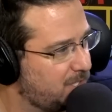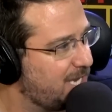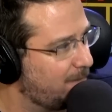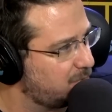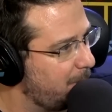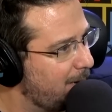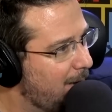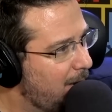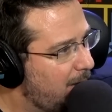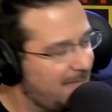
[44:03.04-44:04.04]
salesman,
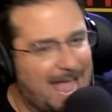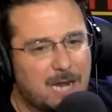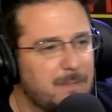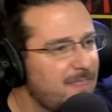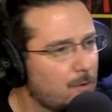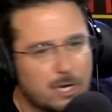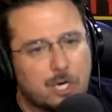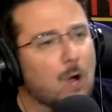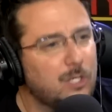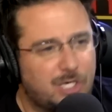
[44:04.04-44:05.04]
and they had him in there
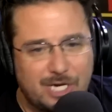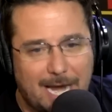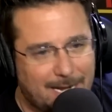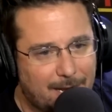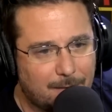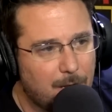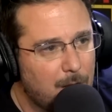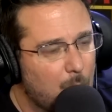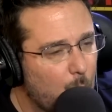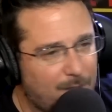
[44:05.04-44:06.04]
negotiating
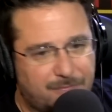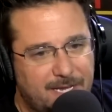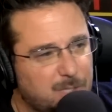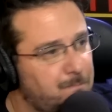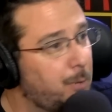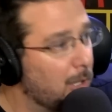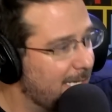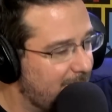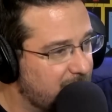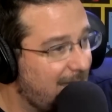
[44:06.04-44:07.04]
with these
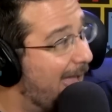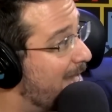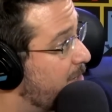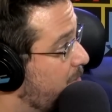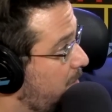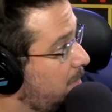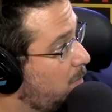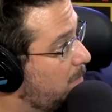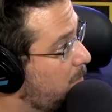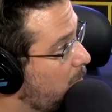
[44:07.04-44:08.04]
bullies and
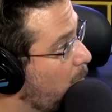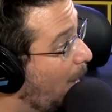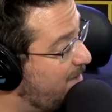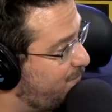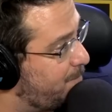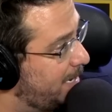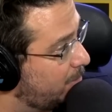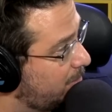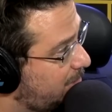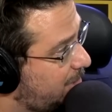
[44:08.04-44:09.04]
wife
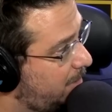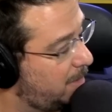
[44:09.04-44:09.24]
beaters.